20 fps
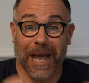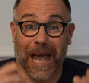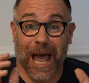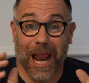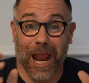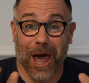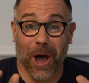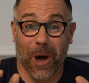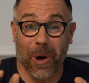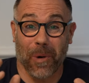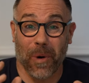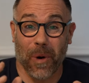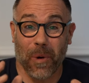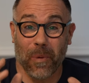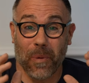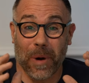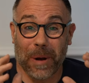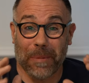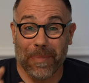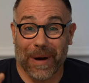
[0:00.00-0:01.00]
Hello,
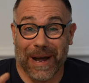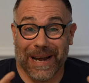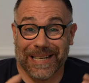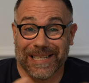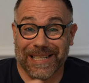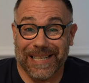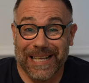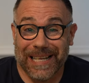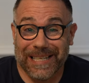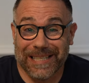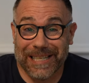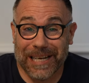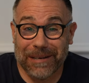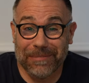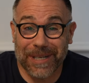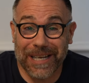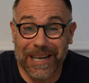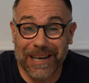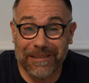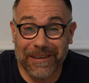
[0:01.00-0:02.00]
we're back to that time
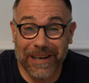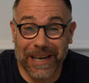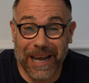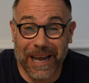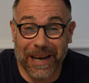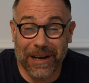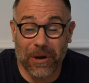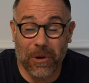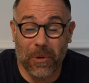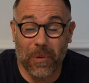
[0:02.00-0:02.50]
of year again